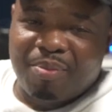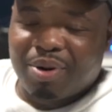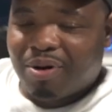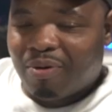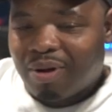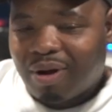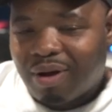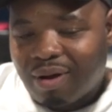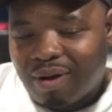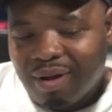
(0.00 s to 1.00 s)
but the
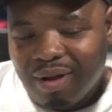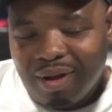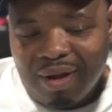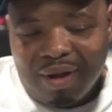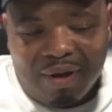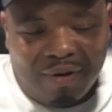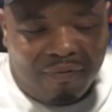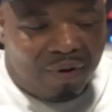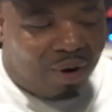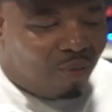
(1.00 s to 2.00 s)
uh,
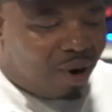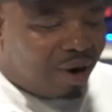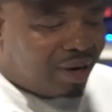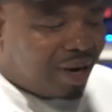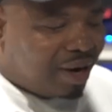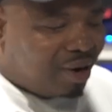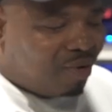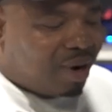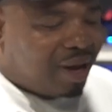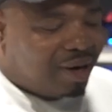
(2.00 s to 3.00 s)
for the one that
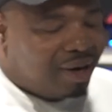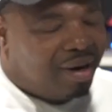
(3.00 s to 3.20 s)
know that,